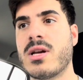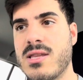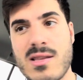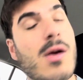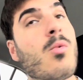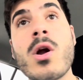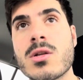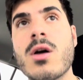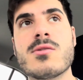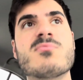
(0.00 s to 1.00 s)
I think they
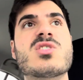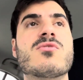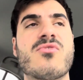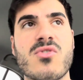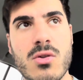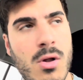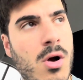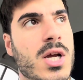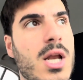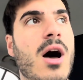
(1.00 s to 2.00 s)
worked on themselves for
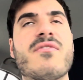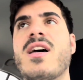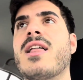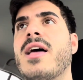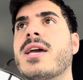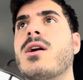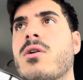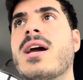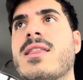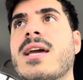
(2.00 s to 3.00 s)
long enough that, like,
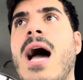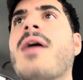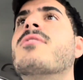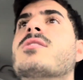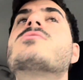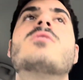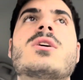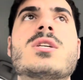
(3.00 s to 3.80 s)
okay, they got this,